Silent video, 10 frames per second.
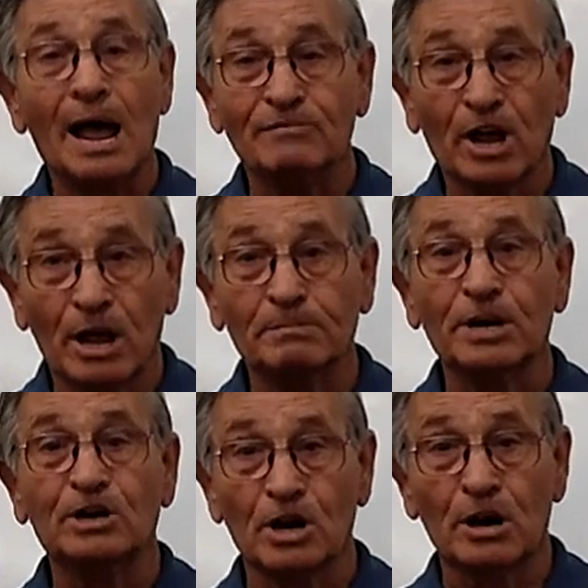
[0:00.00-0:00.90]
I've come
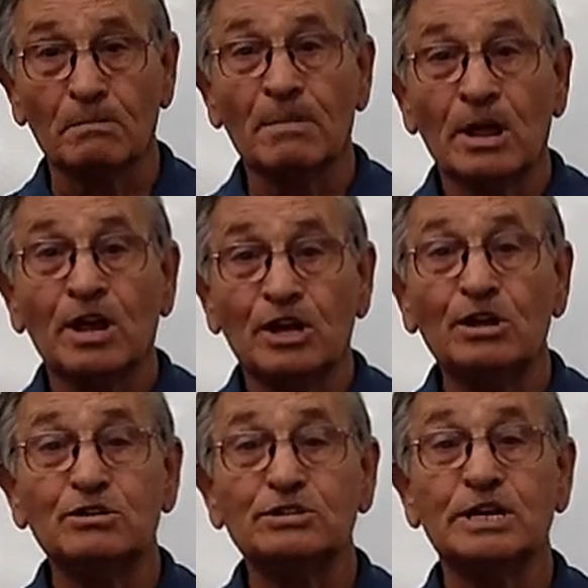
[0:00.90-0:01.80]
to term
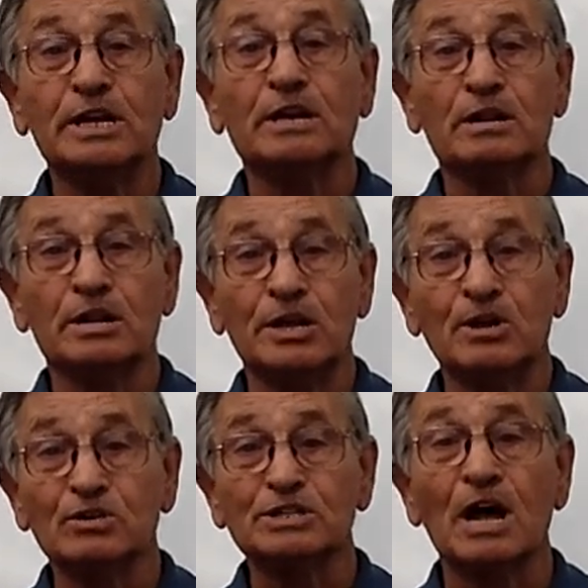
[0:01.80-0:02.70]
using the
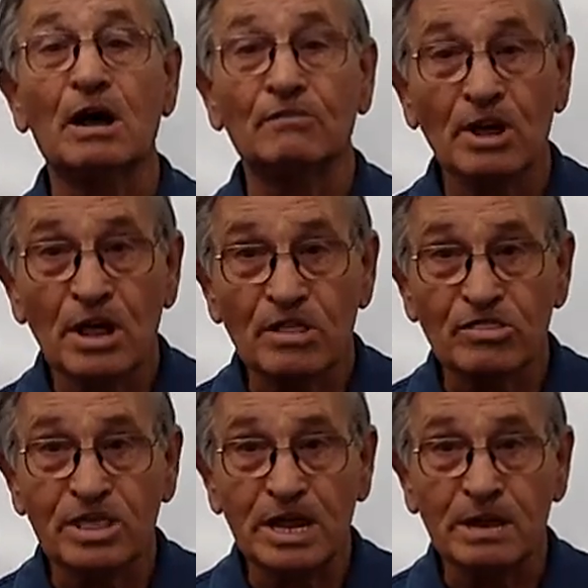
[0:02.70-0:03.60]
use of
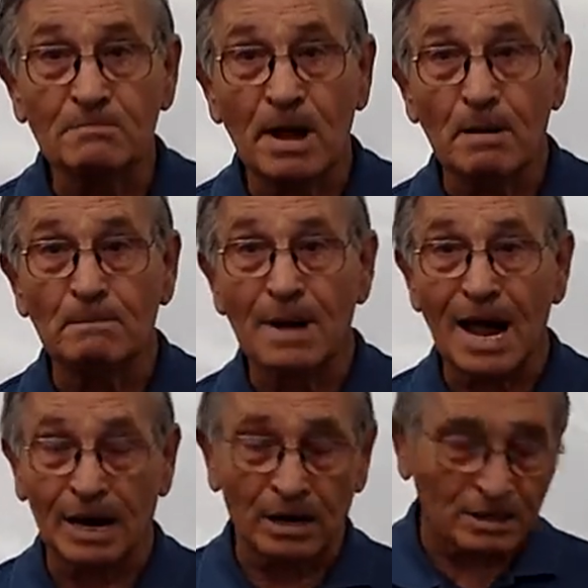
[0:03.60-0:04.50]
theme
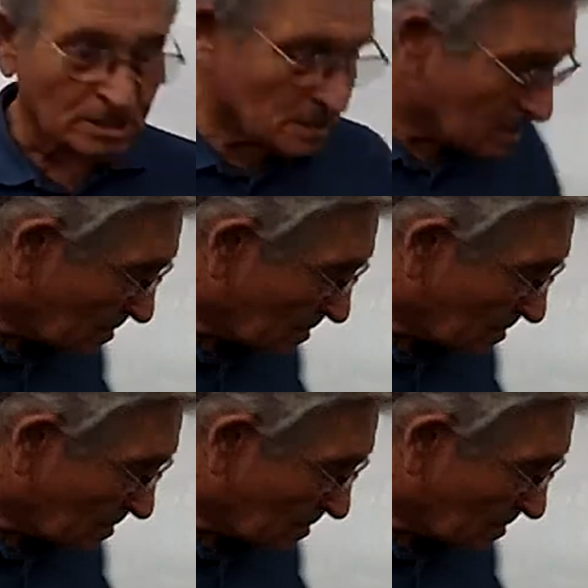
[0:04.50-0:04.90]
models.